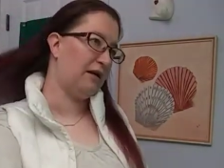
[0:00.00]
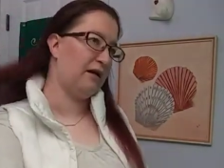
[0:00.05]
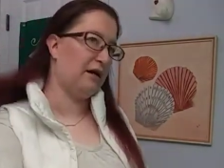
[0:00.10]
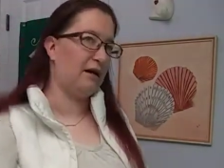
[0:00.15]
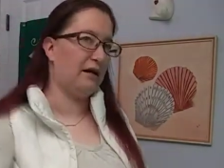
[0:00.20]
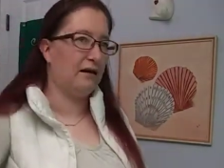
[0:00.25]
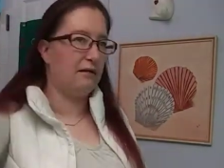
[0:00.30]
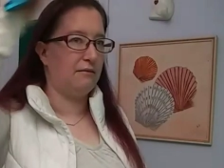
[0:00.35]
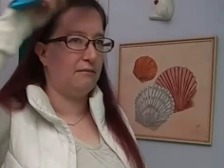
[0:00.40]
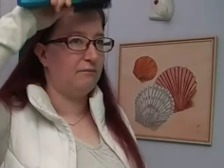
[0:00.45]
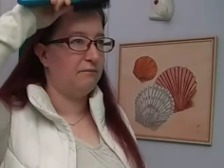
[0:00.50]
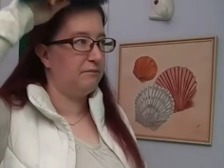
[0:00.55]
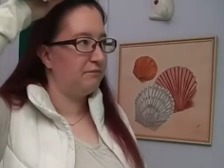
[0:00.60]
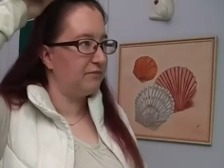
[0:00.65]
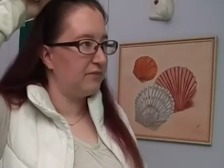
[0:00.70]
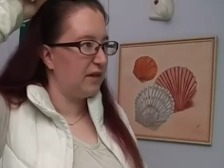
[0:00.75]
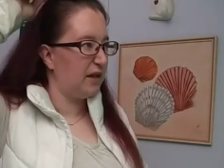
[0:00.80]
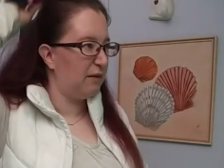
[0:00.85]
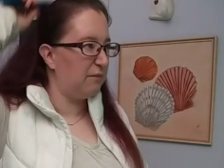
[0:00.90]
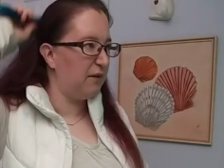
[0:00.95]
Um,
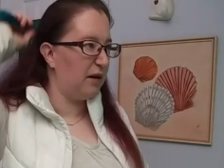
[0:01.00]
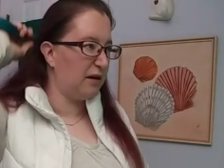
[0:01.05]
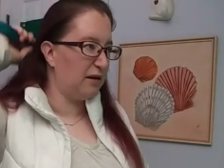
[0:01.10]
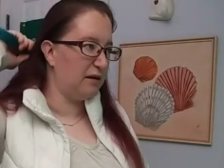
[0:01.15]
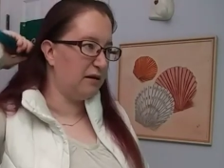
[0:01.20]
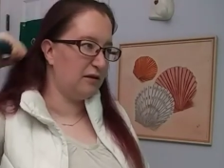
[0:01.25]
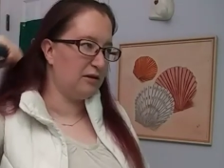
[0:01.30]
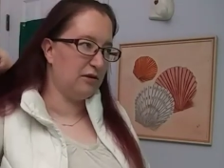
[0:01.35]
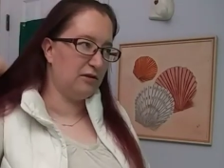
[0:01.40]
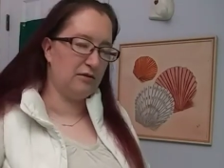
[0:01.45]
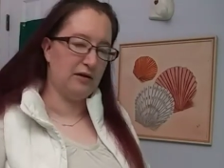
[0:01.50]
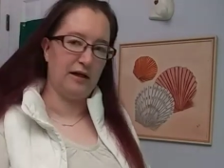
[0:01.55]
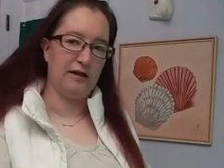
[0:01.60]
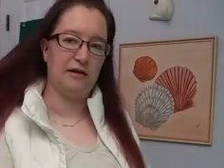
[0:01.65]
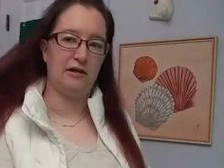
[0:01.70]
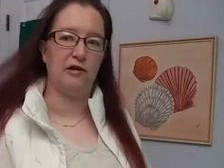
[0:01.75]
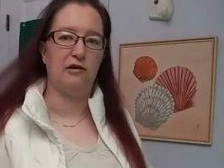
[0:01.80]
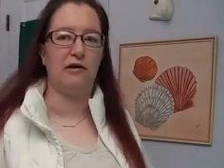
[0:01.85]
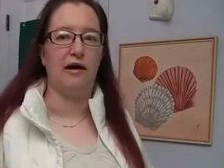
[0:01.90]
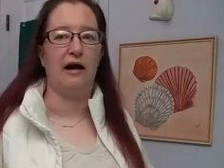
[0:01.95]
I'm not going to do like
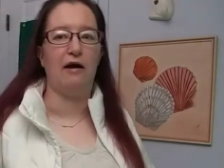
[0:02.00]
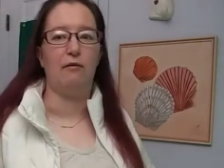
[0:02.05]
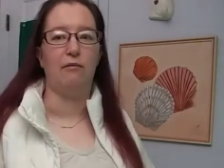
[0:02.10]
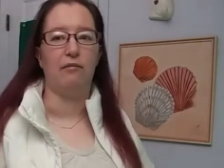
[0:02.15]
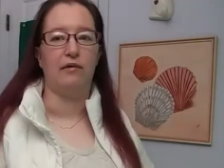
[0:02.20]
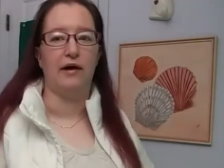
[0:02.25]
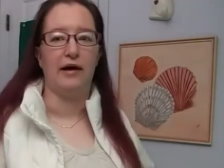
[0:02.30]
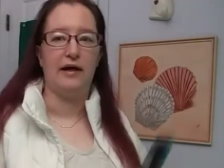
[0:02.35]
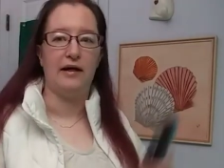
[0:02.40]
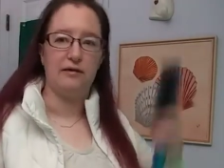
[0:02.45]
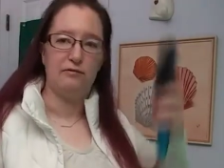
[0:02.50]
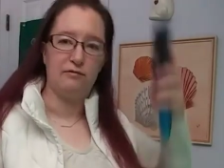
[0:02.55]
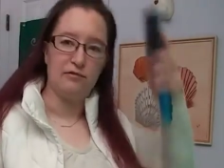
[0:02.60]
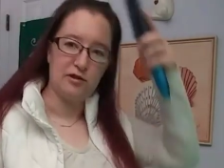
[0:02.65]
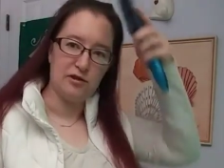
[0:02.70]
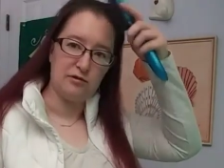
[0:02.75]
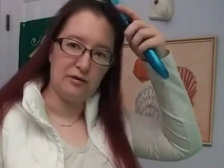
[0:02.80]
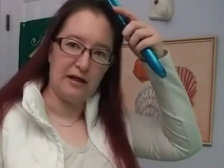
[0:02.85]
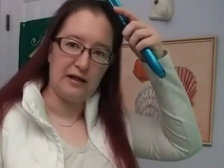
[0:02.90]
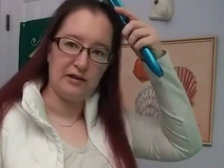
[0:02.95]
the crown braid, which
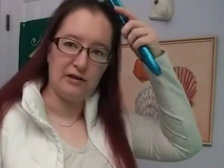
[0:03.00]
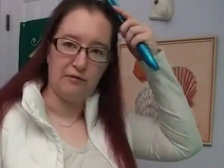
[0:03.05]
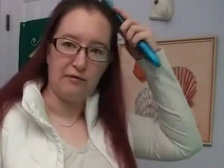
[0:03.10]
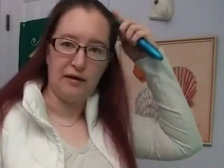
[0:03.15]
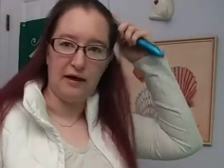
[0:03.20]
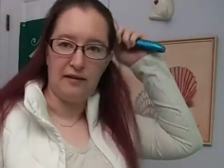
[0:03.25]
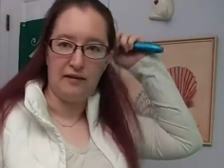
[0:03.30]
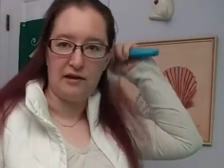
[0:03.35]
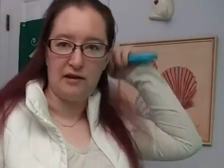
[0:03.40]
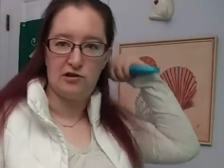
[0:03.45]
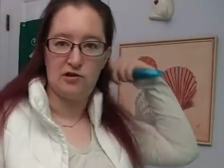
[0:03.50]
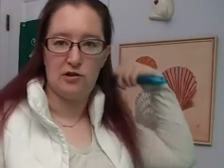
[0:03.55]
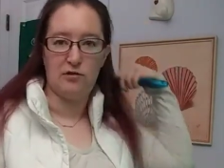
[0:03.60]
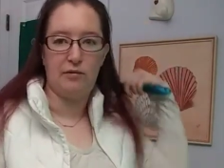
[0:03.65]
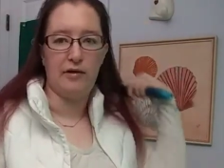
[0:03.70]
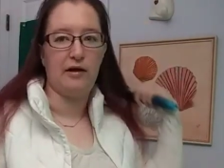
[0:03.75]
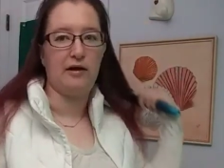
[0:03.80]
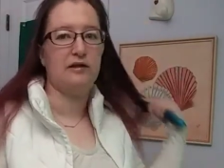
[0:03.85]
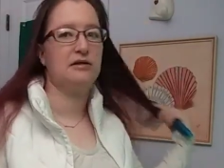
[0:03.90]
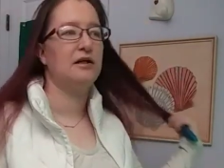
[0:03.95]
is actually what I think she
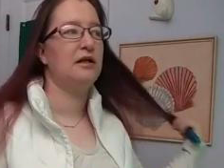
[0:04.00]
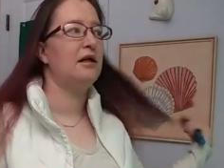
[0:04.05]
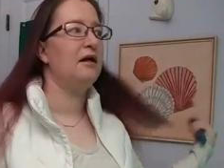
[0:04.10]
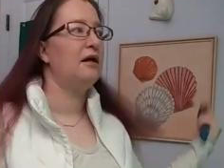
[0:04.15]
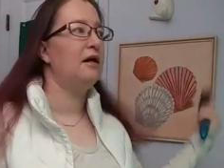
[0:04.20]
wears.